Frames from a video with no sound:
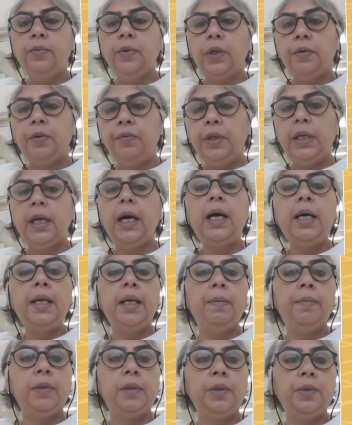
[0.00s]
what we are
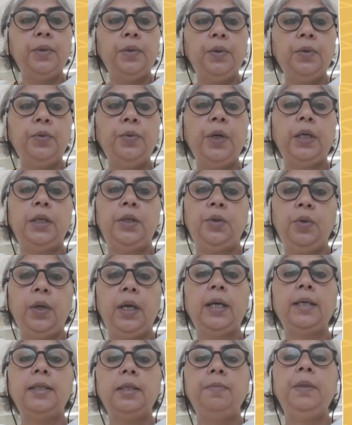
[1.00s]
able to do is to
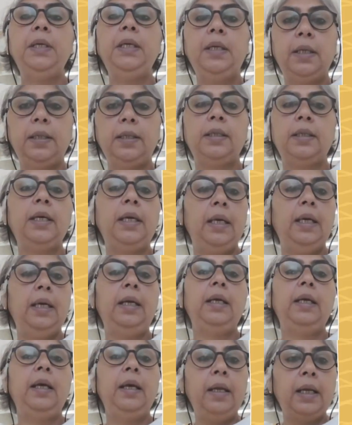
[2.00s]
get speed and scale
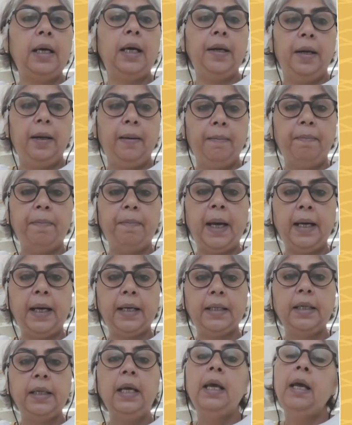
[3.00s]
in our
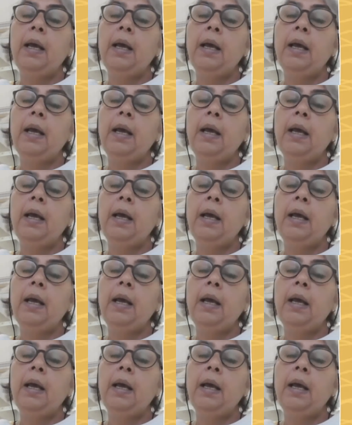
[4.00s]
impact.